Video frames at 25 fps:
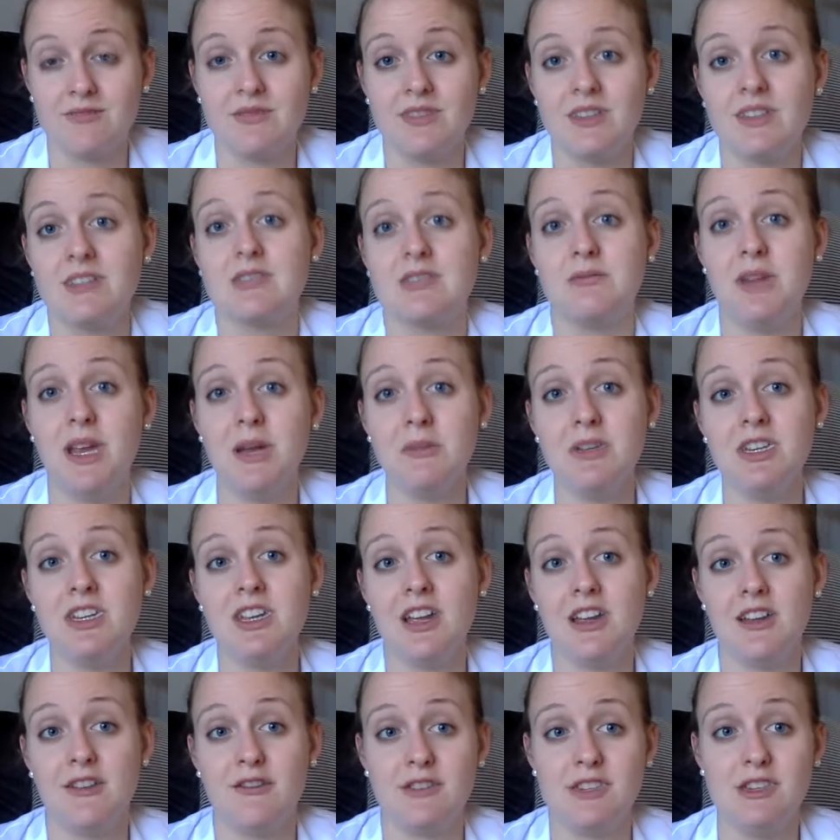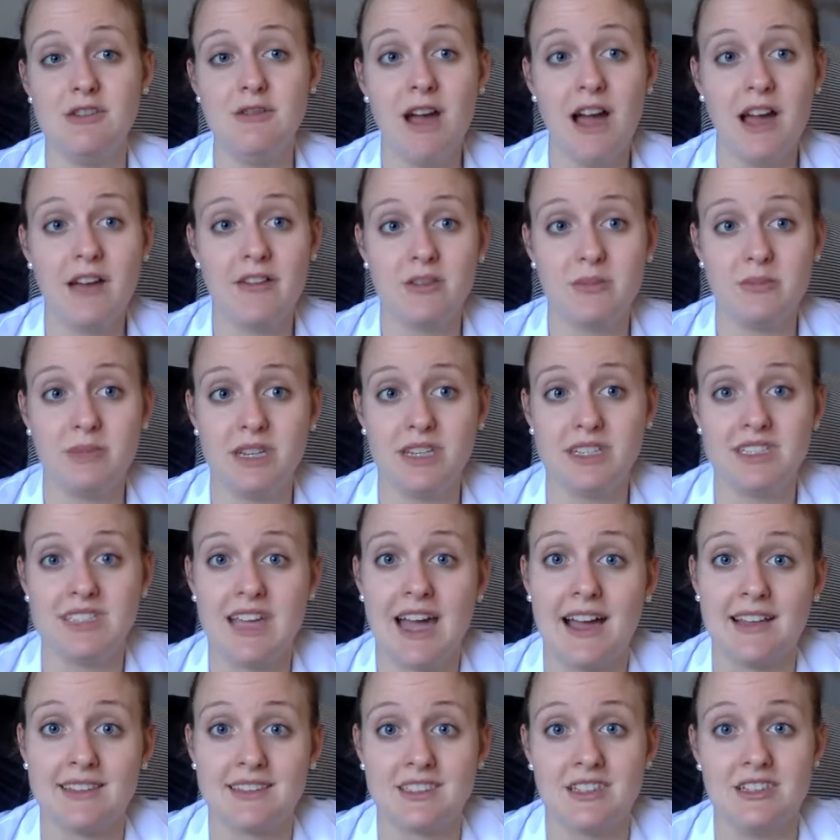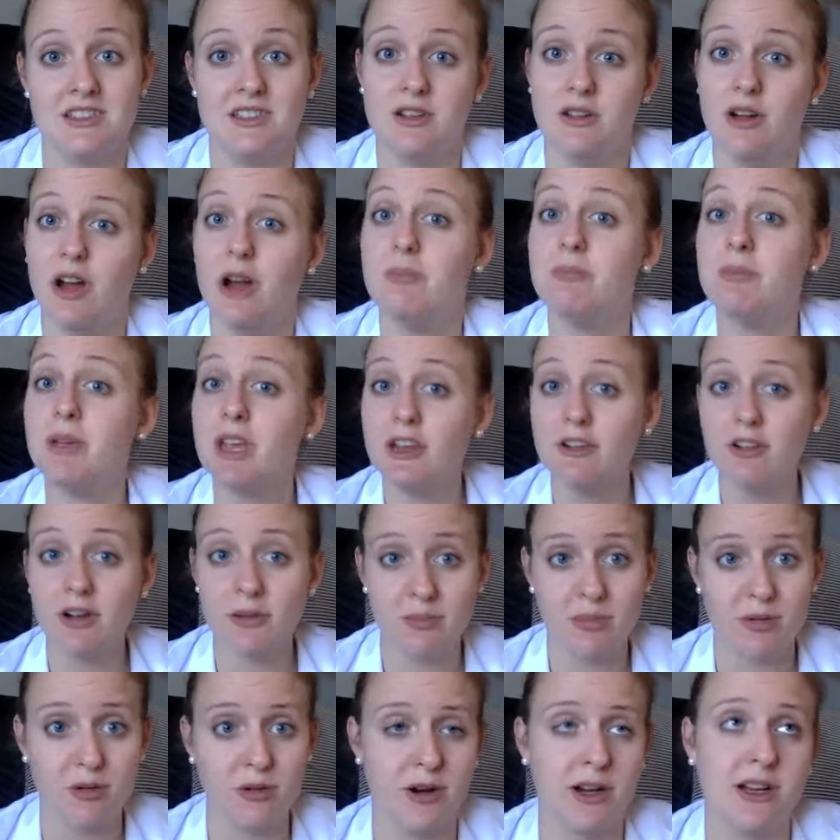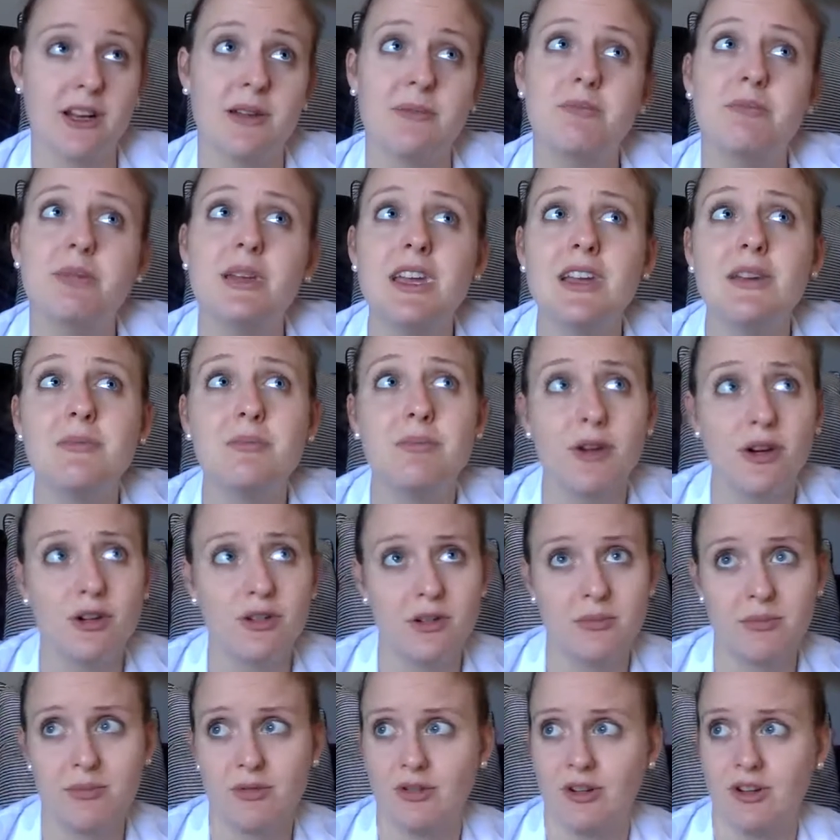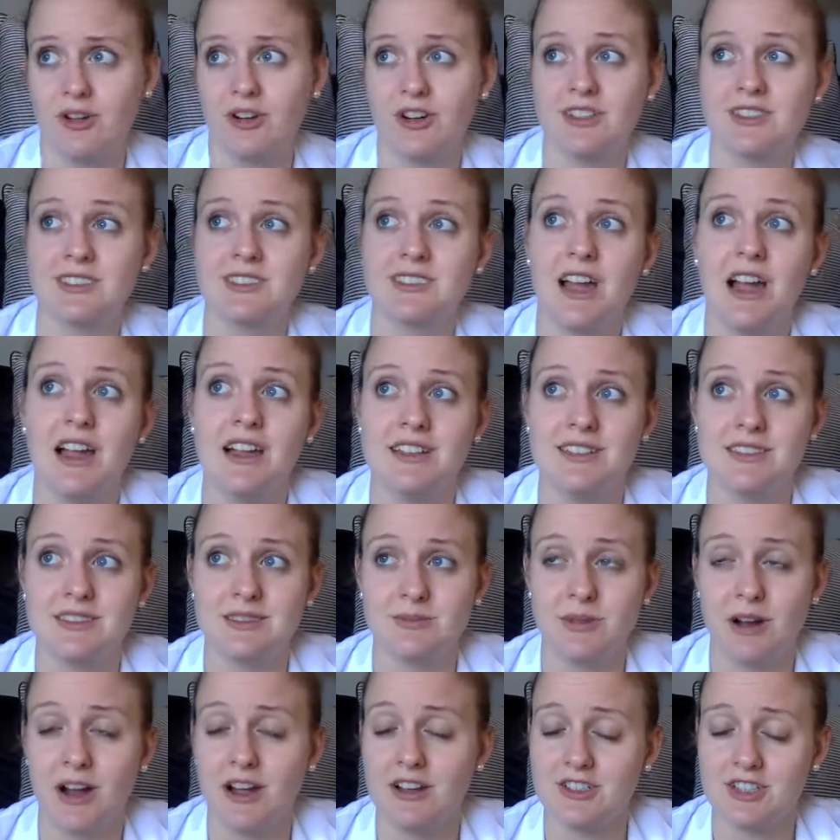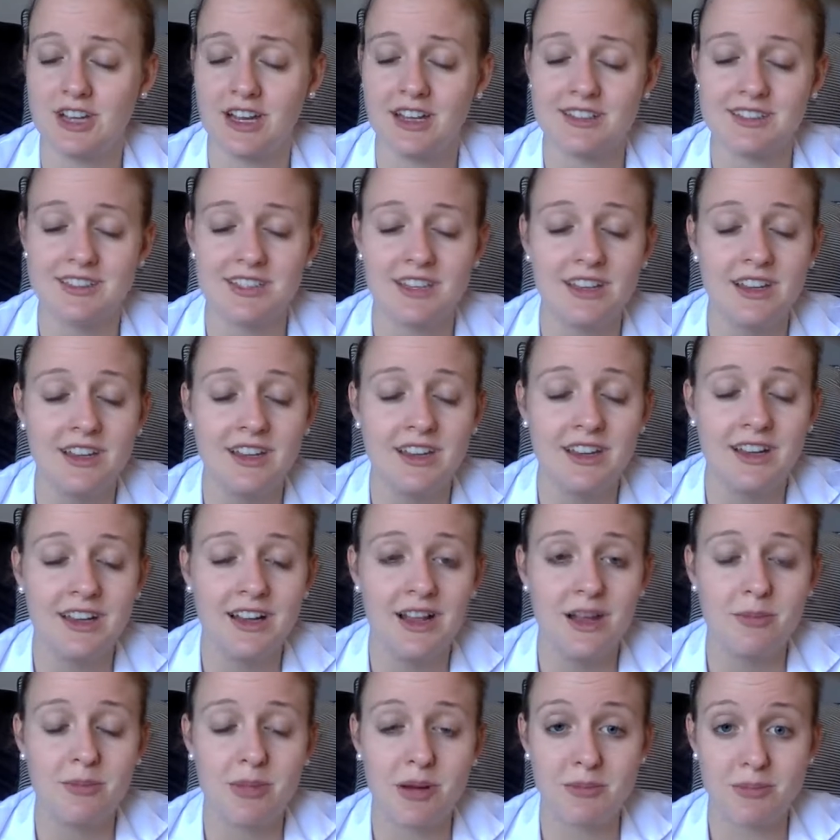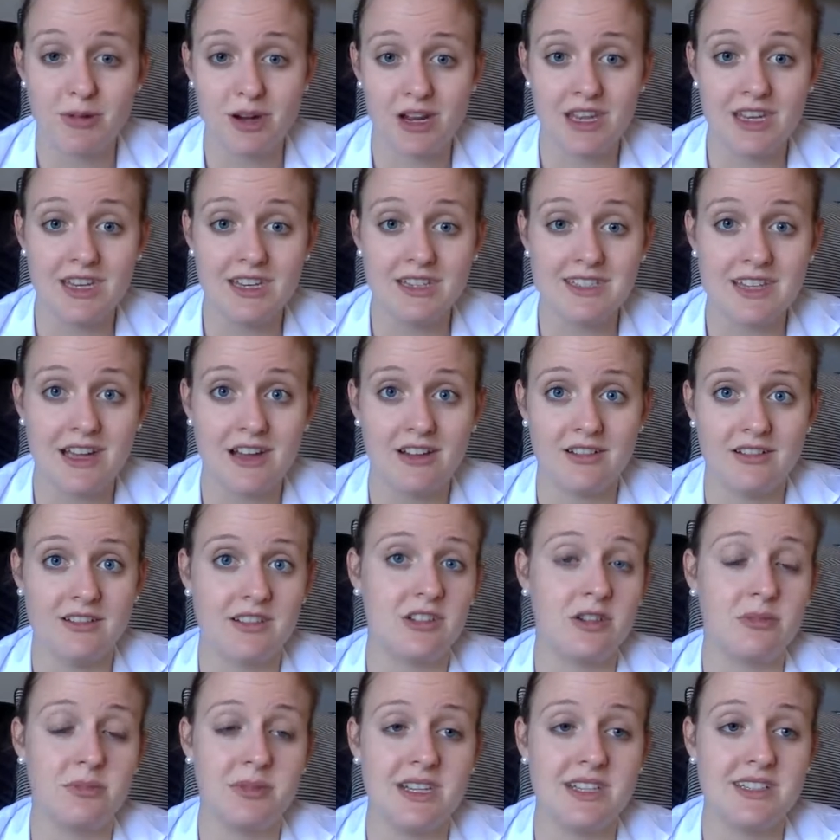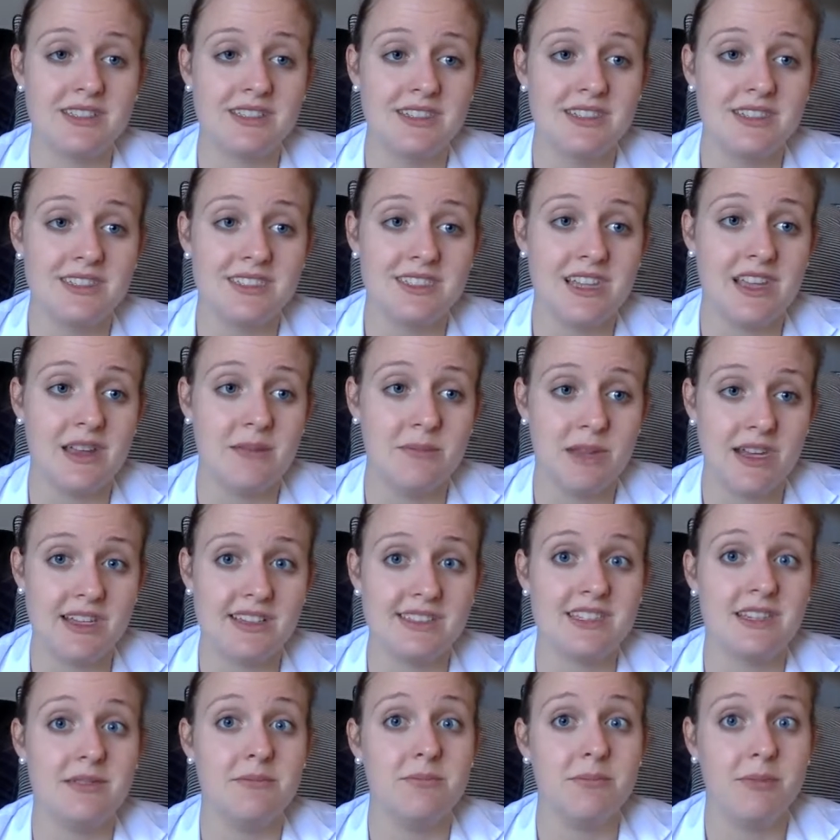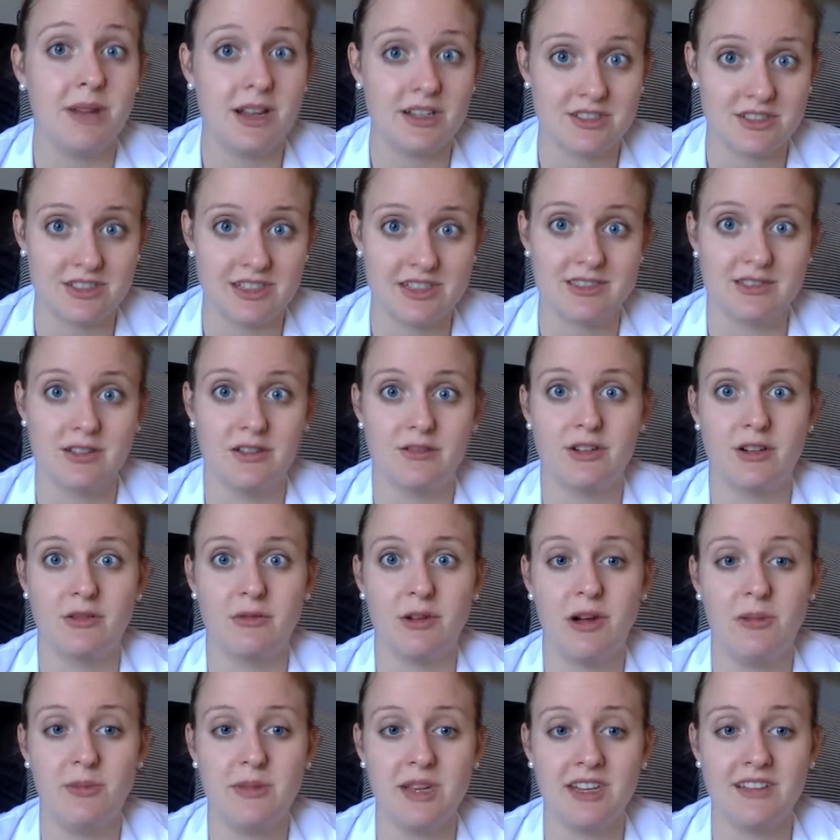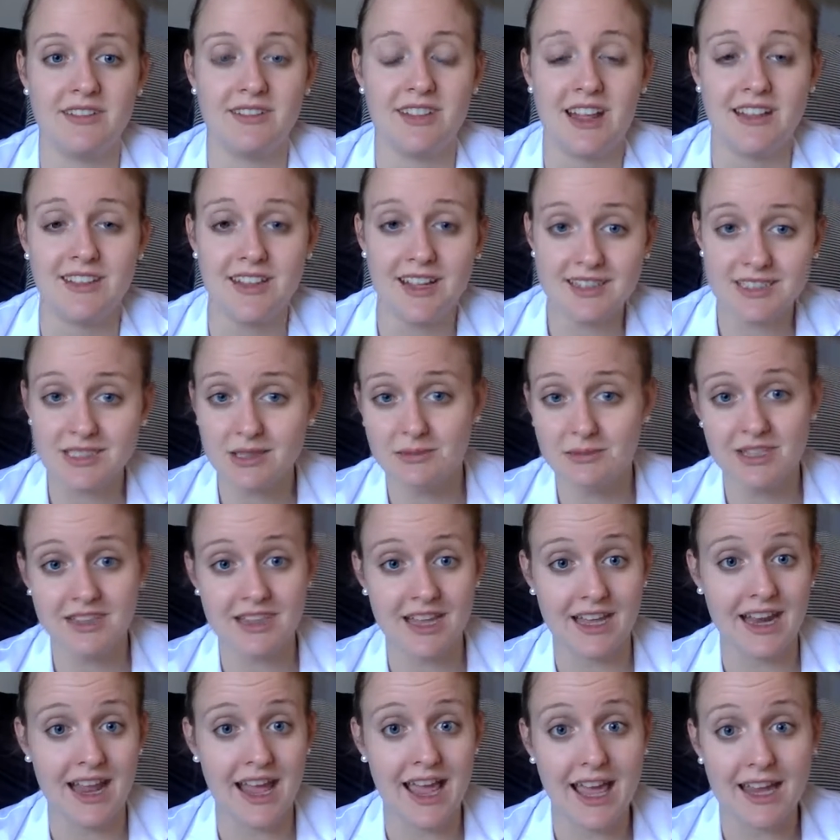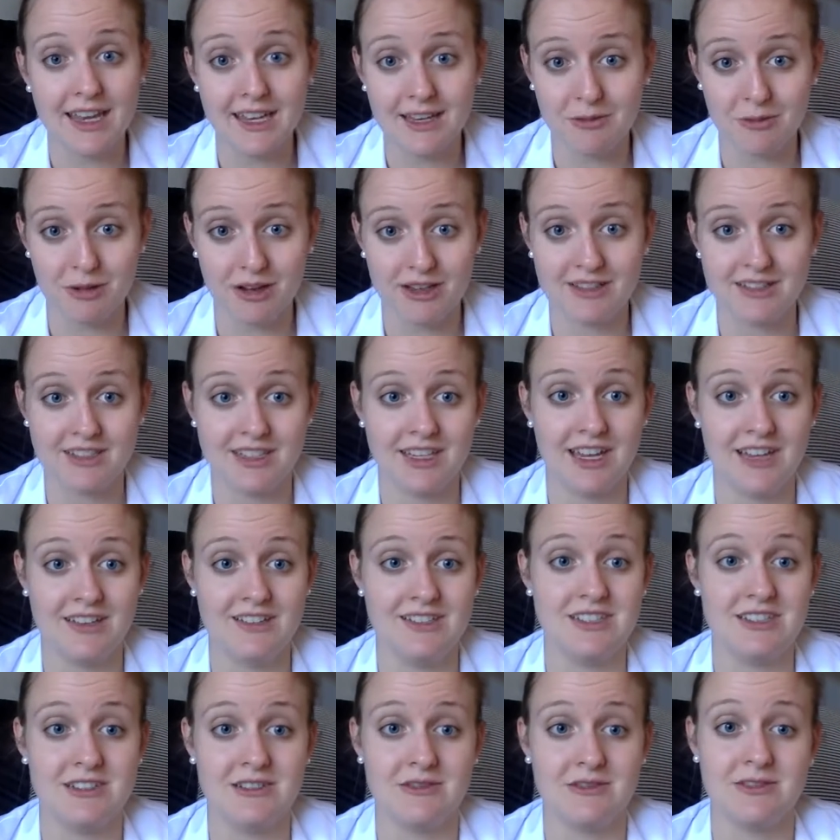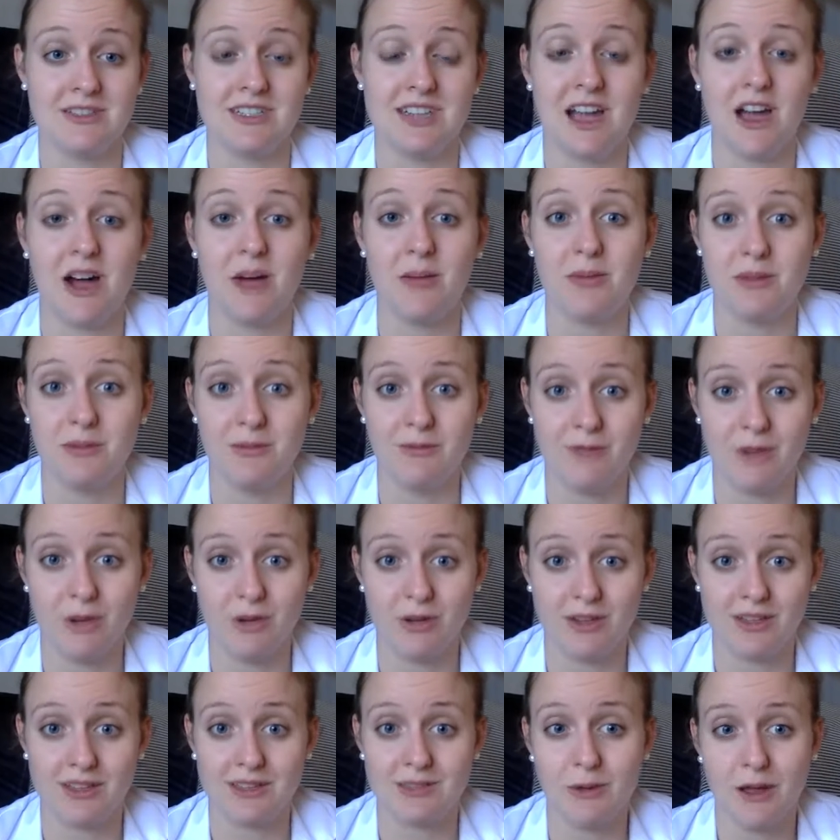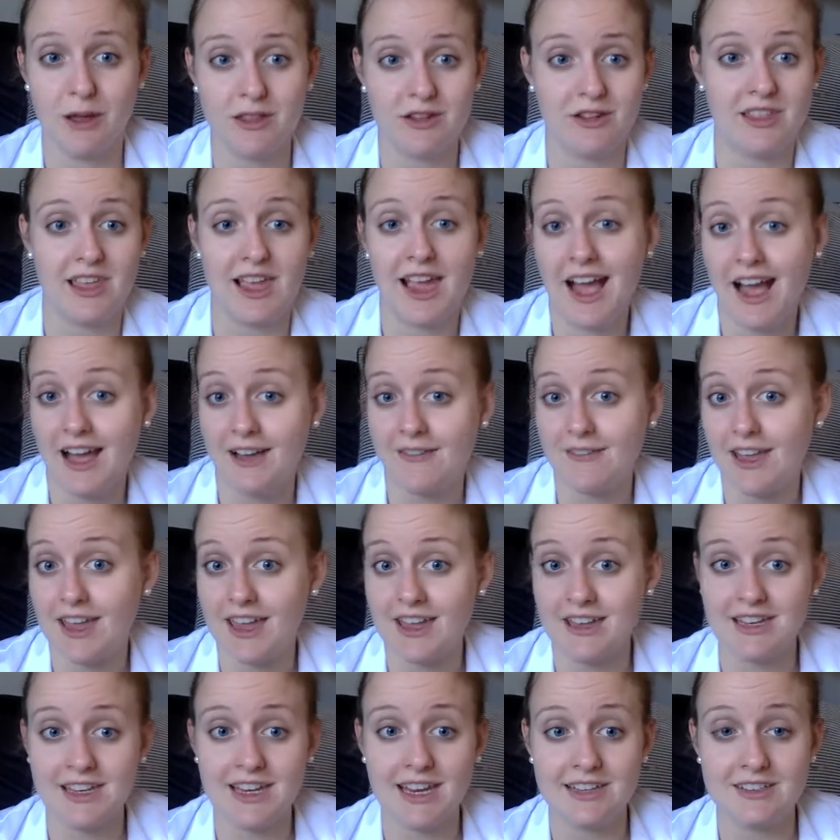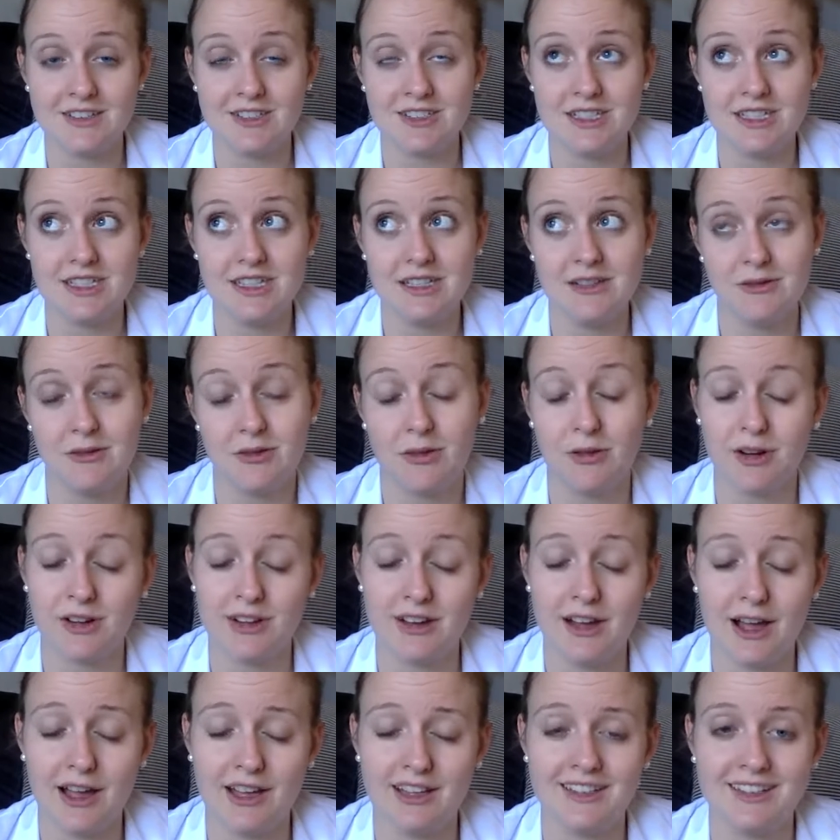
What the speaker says: So maybe if you have a big task to do, a big report, a big book report or science project, by breaking it down into little pieces, it may seem much less overwhelming. And that's something that anyone can do to help them focus, whether they have ADHD or not.